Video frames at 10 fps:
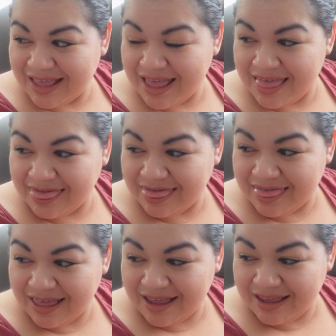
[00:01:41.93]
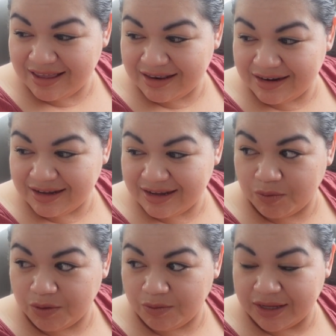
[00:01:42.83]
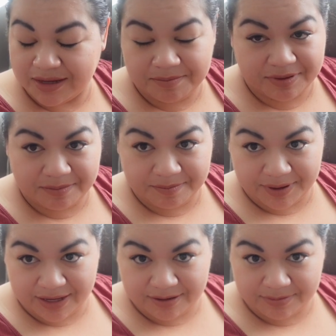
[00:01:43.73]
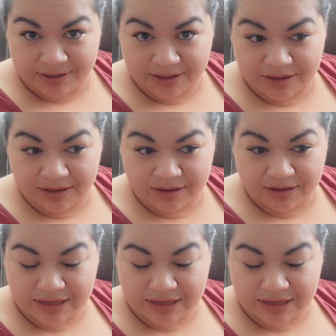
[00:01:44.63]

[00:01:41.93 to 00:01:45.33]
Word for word: And then we'll wake up the baby,